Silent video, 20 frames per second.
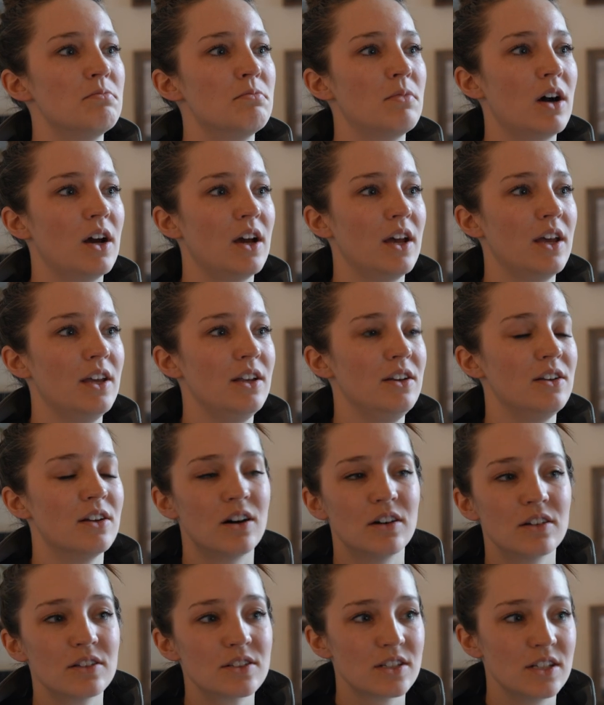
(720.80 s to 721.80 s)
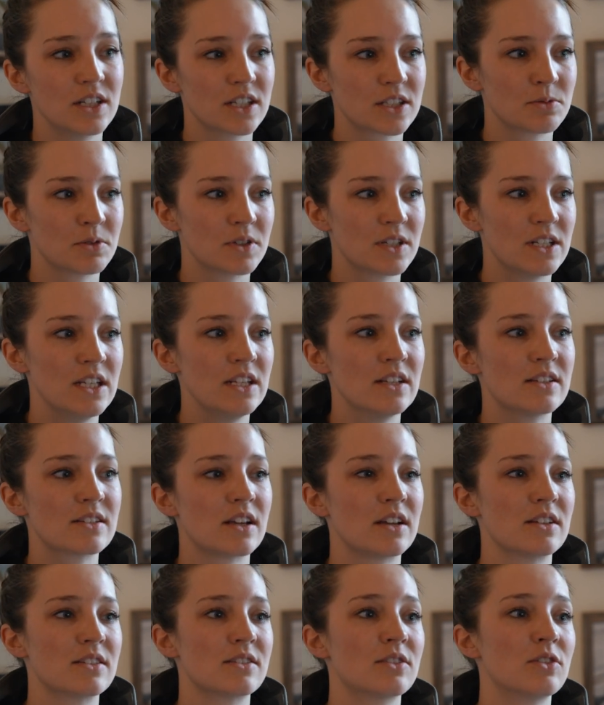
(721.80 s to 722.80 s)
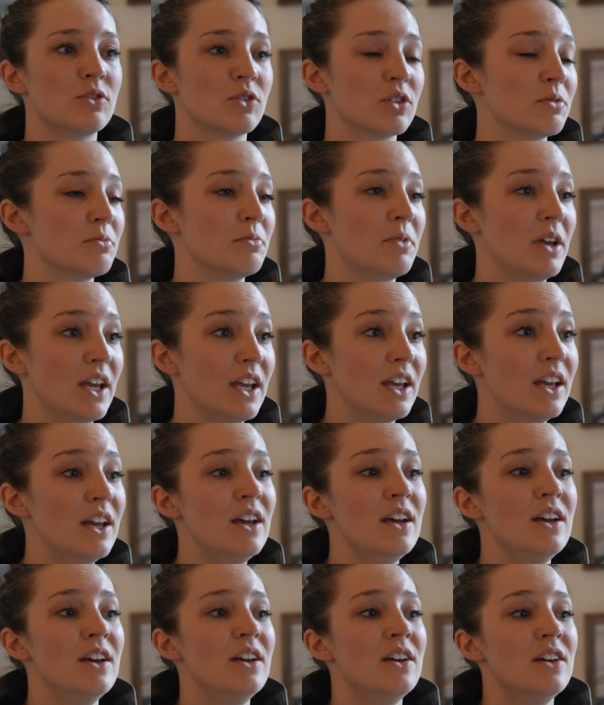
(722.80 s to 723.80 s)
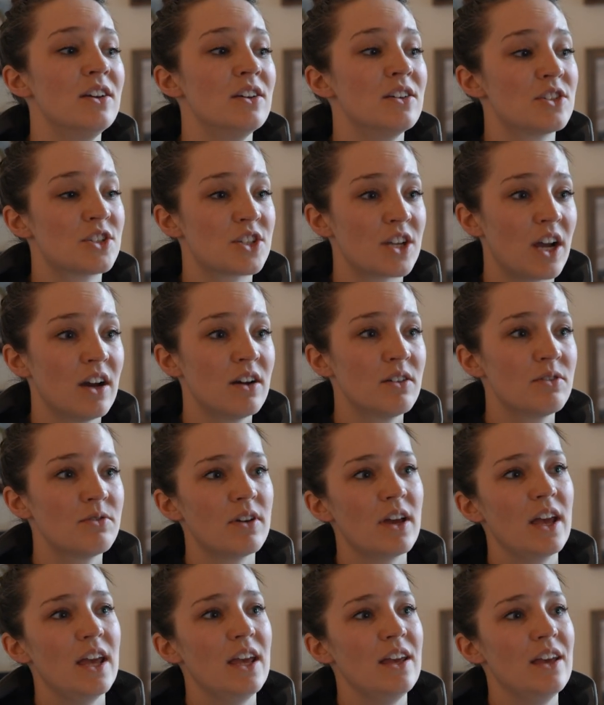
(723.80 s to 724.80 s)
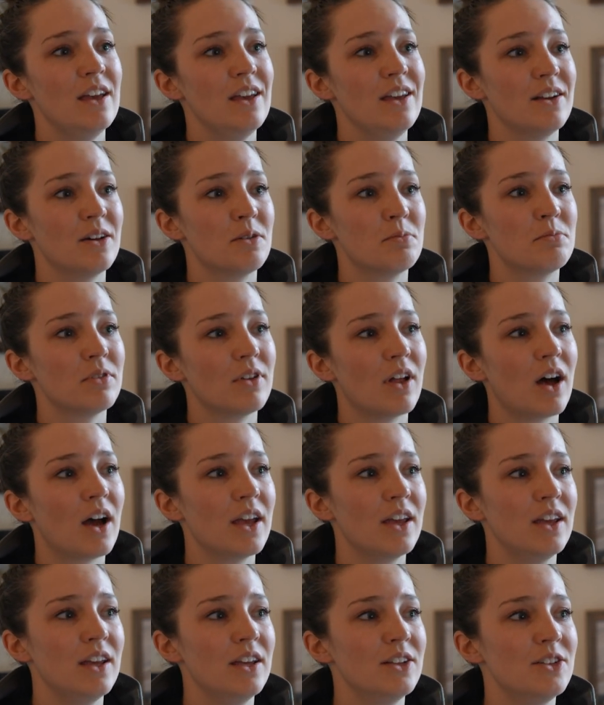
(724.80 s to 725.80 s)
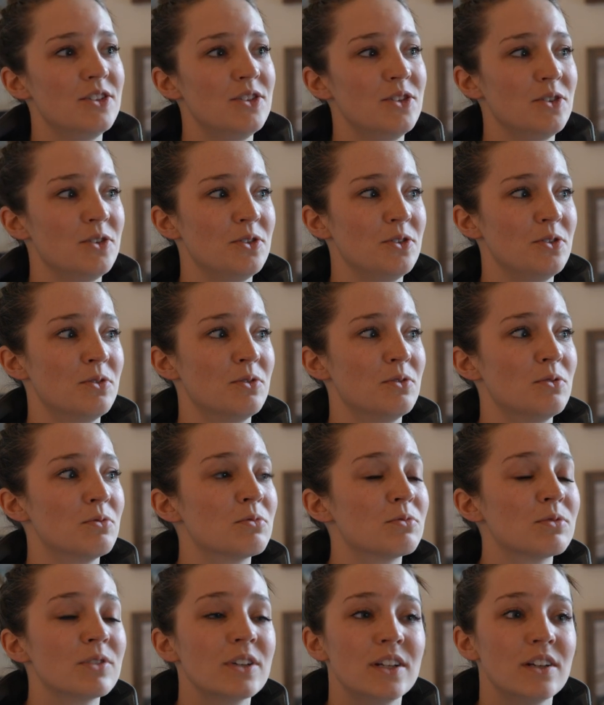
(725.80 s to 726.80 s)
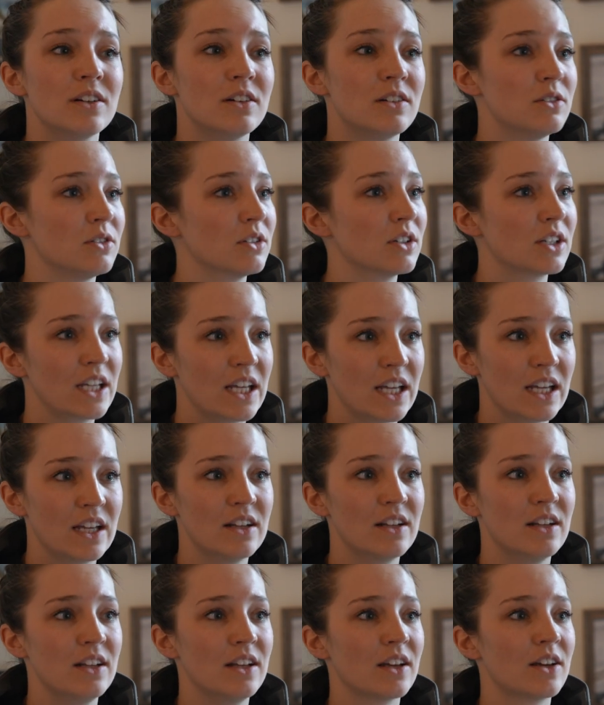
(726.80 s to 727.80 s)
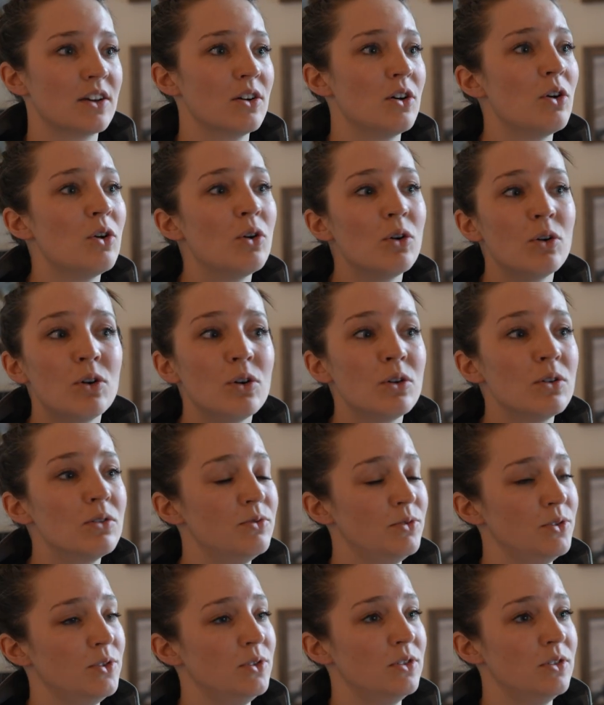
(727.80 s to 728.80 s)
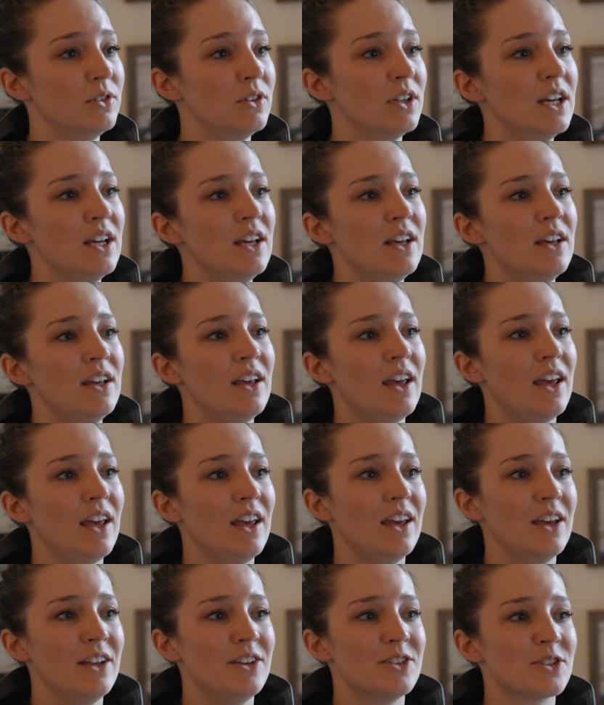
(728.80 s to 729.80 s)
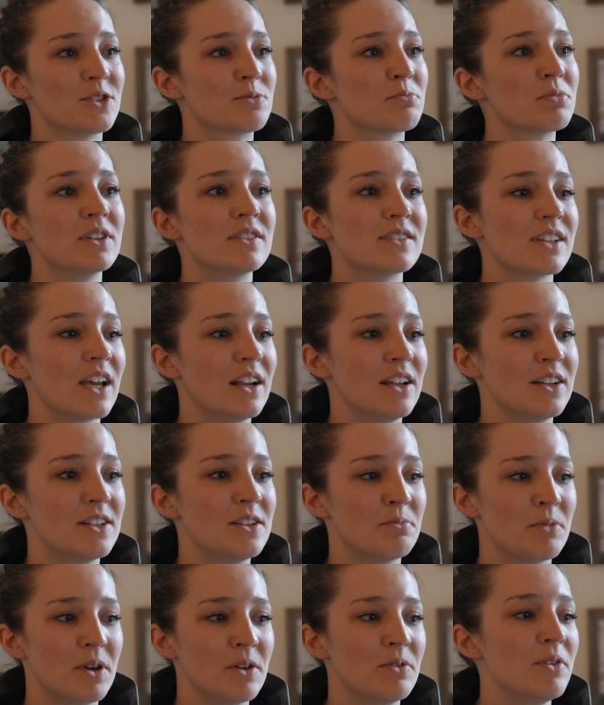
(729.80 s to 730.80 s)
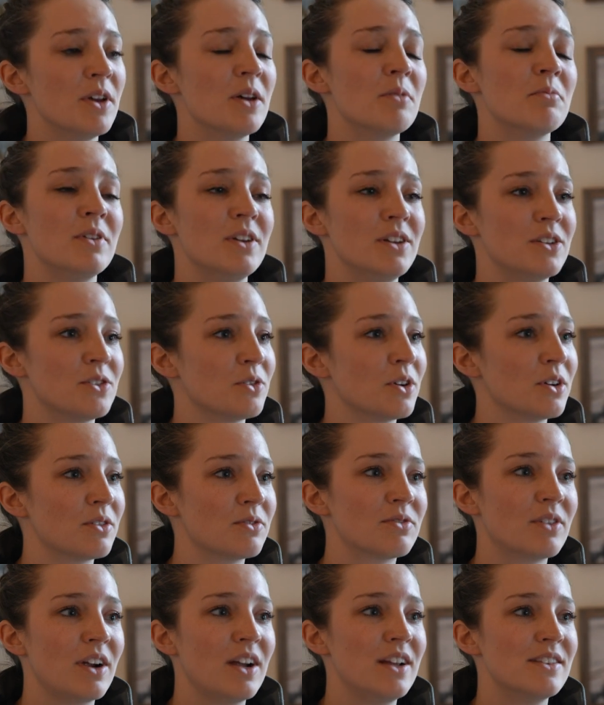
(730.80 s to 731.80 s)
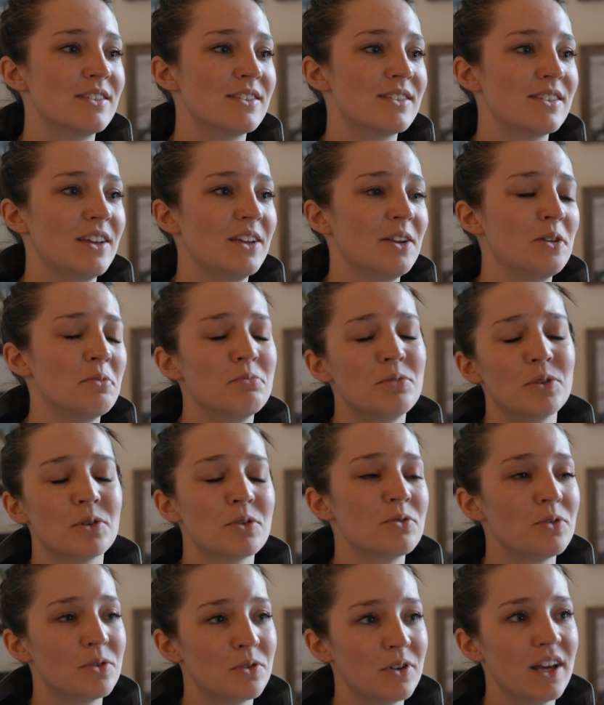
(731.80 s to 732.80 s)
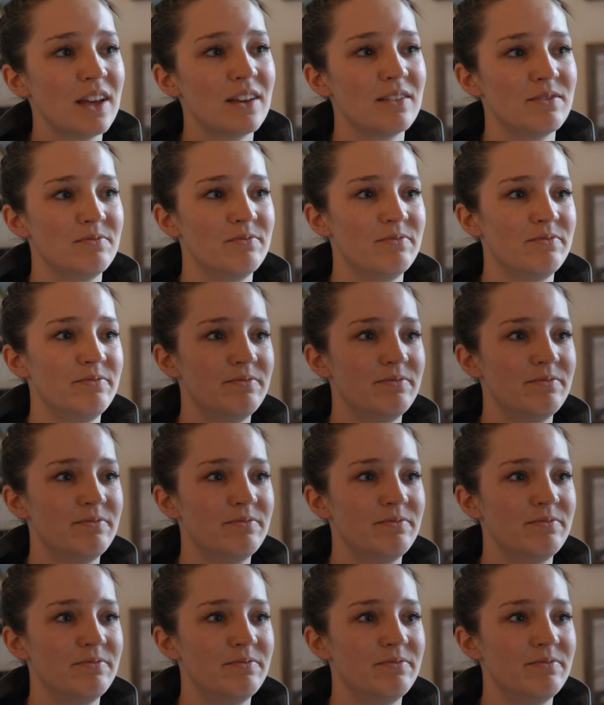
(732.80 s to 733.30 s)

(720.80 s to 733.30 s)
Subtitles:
my knowledge and expertise as a gourmet chef and apply it to real organic whole food and just present it to my family and to our friends in a beautiful way.